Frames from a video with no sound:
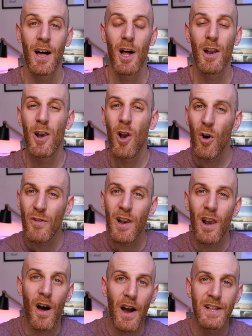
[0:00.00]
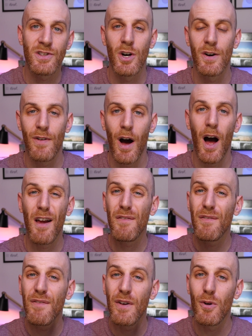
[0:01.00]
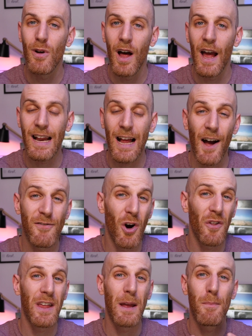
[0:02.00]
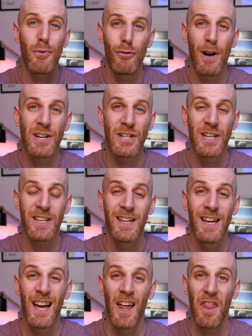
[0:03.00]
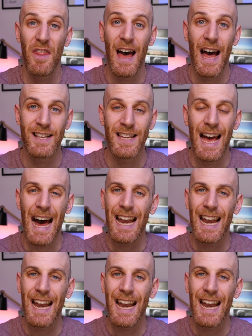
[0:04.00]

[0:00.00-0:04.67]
along the lines of I feel like, I've got the impression that.